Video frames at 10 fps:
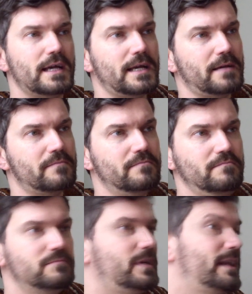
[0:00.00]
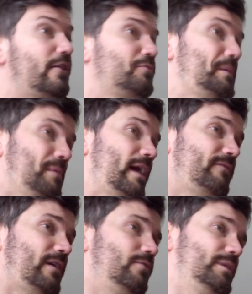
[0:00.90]
And other people
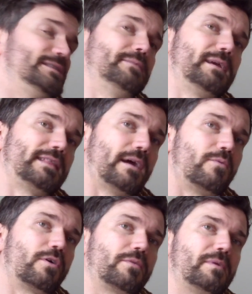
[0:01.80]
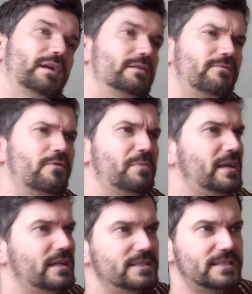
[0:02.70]
have found ways to make that work, but for
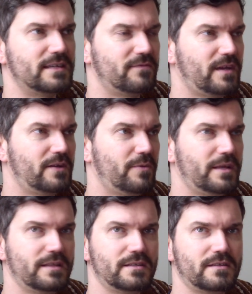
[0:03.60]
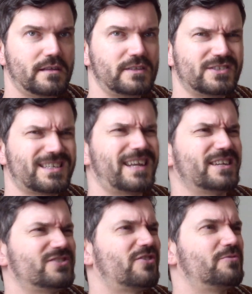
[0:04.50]
me, I just didn't find a way that I just
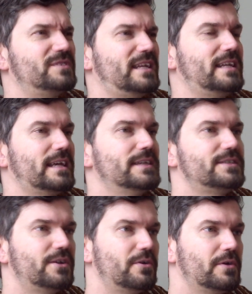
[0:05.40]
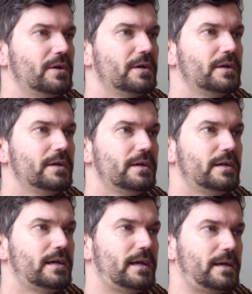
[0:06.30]
kind of started resenting it. So,
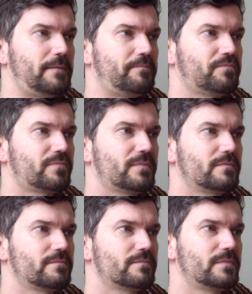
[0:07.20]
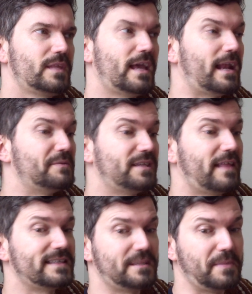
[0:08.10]
and I would say
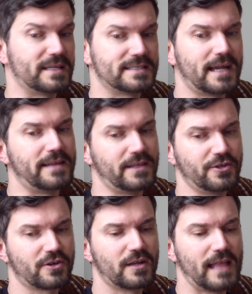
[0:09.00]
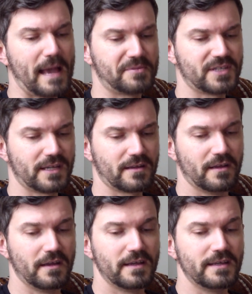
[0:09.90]
that's the big sign that you're collapsing,
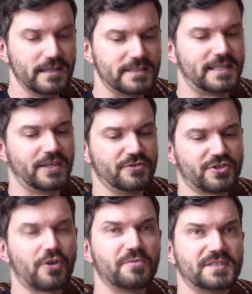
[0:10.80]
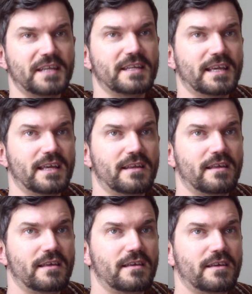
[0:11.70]
is that you start resenting it.
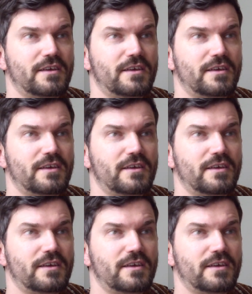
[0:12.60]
